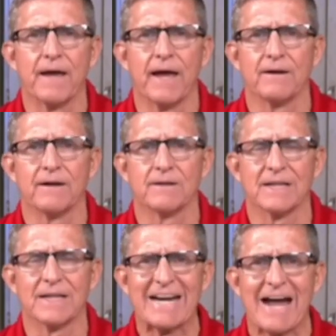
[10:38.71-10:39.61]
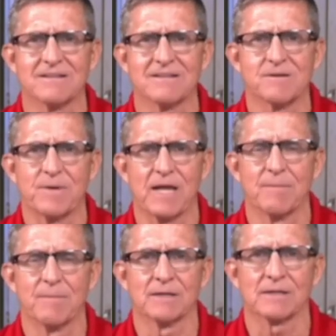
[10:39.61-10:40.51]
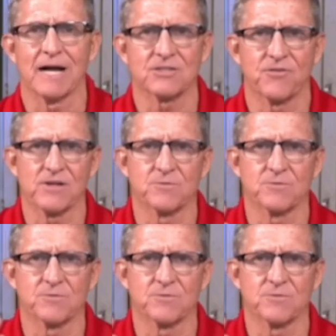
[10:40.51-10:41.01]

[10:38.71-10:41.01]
And in the late 90s, it became unclassified.